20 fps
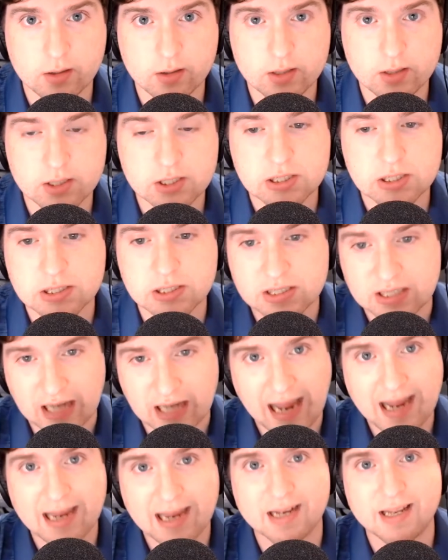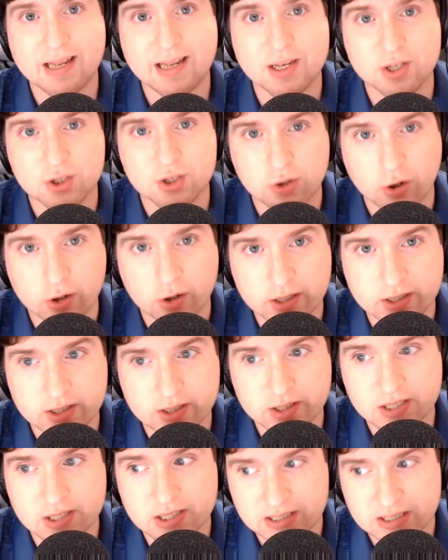Society has started to
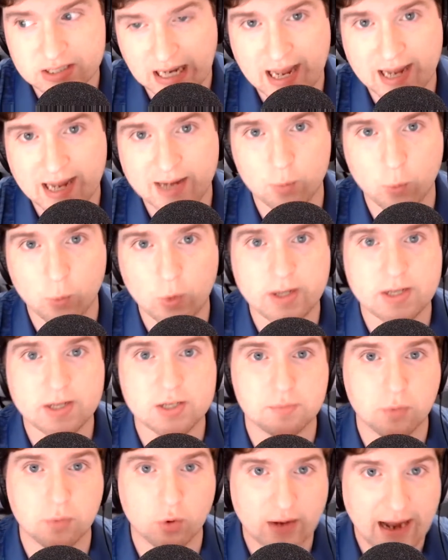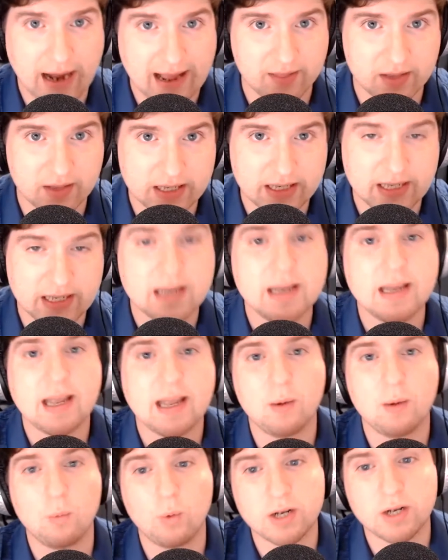decide what is morality
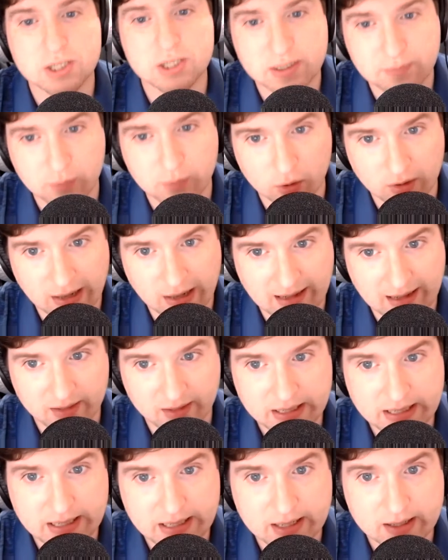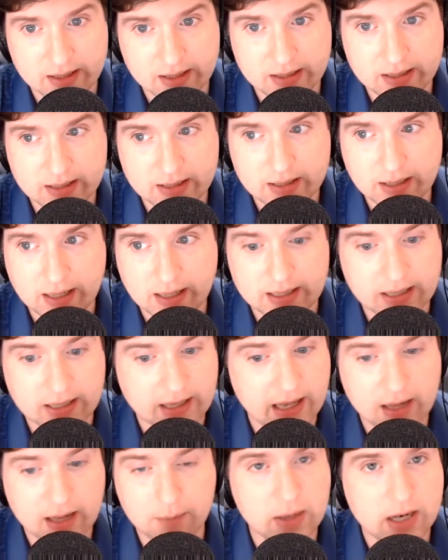and what is immorality, and they
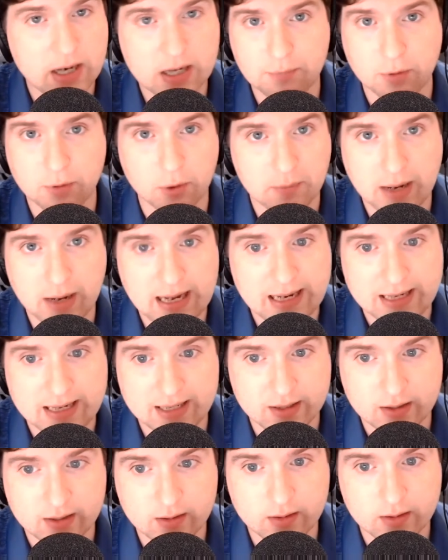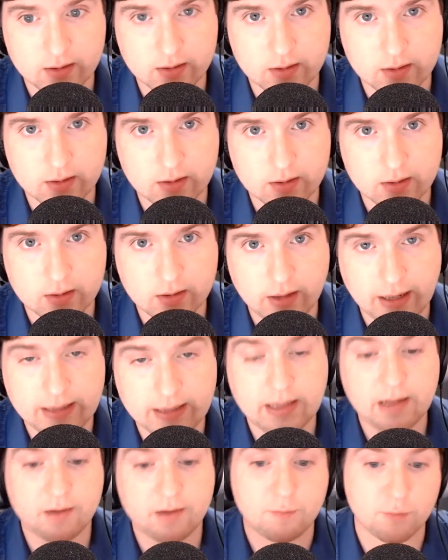can't make up their mind.
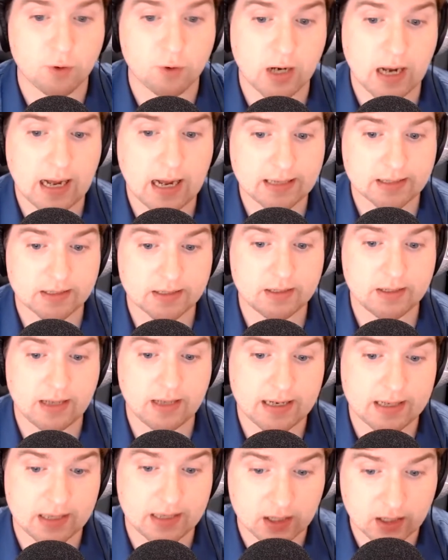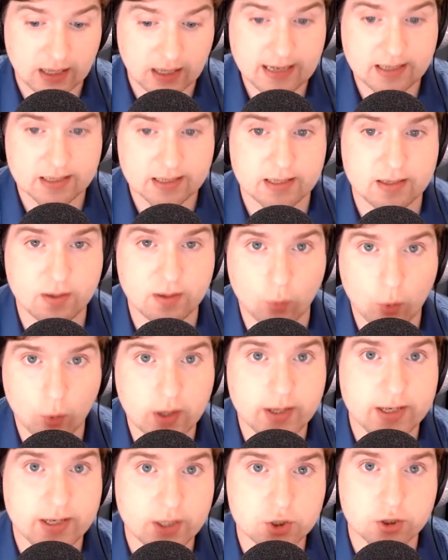And they have forgotten and neglected the
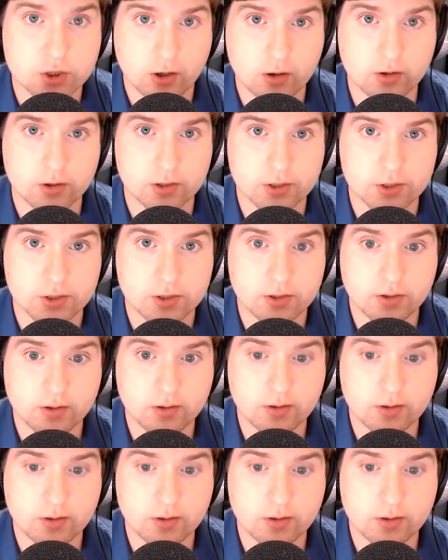one in charge.